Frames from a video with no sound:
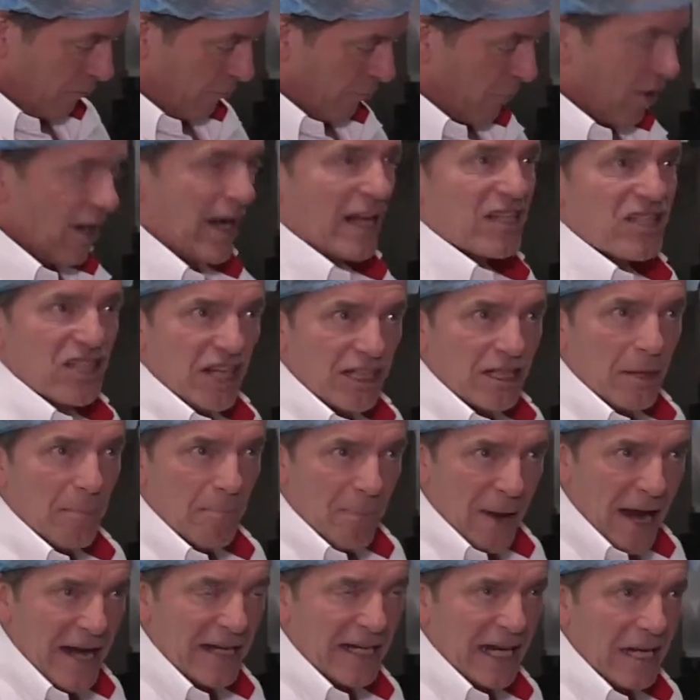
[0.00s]
let's say the
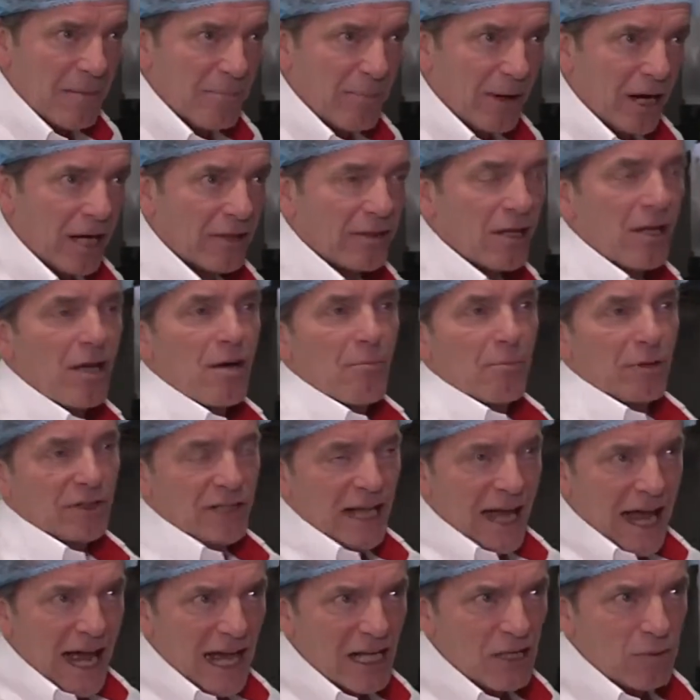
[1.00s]
baking part, but
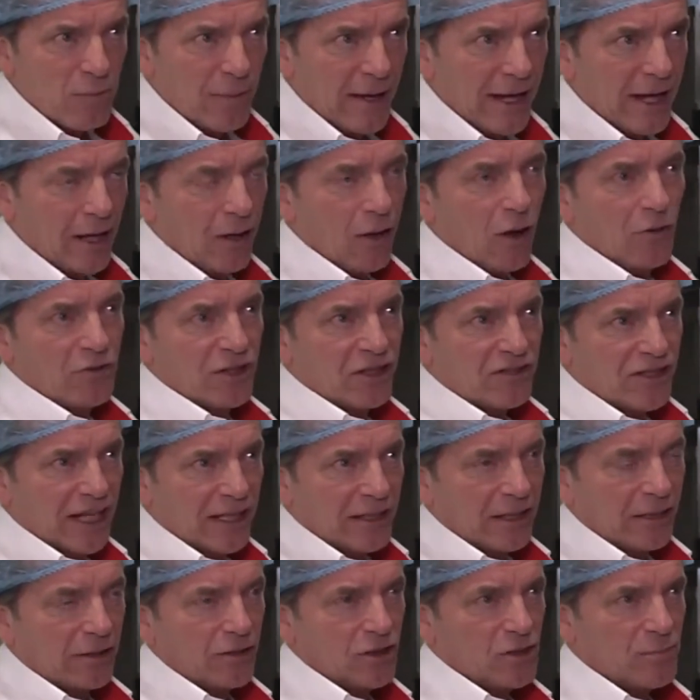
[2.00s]
as well on the
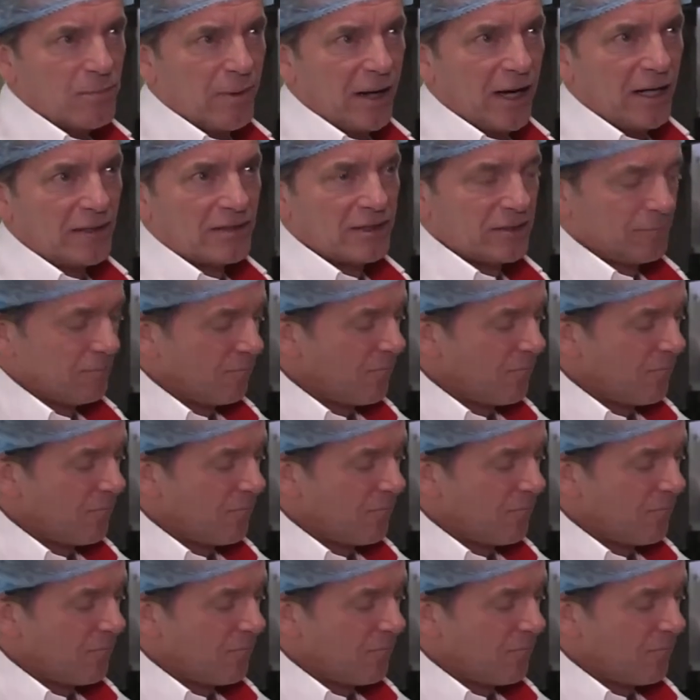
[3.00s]
technical part.